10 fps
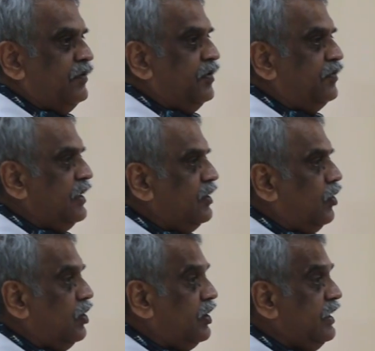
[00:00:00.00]
15
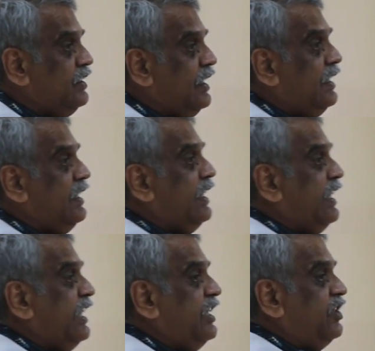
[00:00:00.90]
qualities
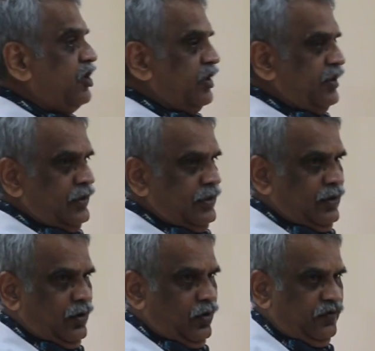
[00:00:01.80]
in each
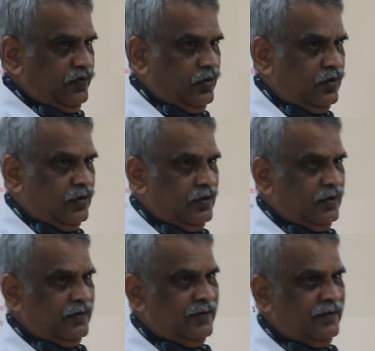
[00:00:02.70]
of your
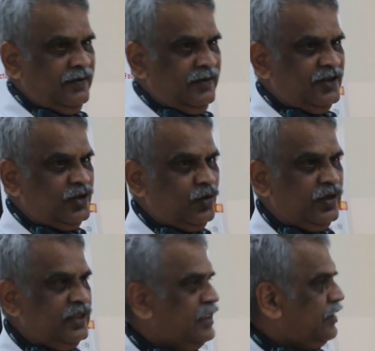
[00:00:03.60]

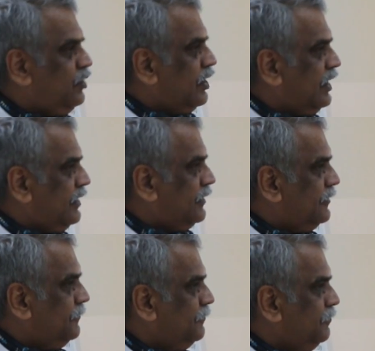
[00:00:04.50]
stories that you write.
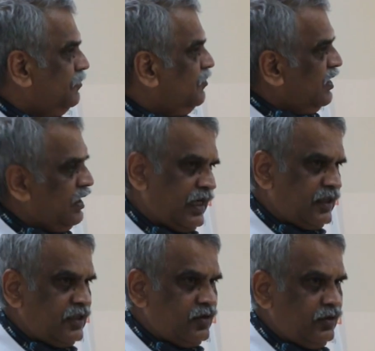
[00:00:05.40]

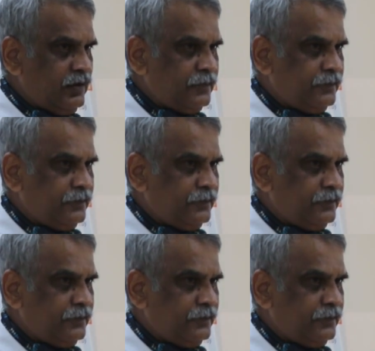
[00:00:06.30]
Understood?